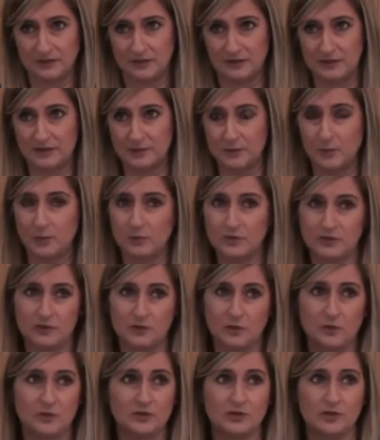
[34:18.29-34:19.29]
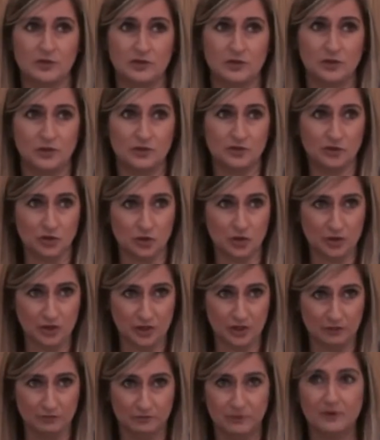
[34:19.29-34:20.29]
and I suppose they go into
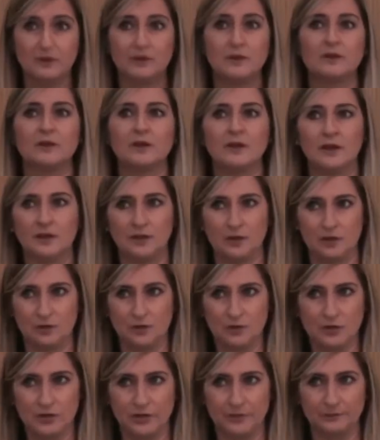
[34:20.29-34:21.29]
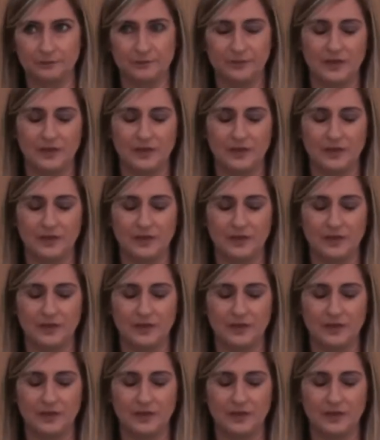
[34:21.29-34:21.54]
short-term and long-term.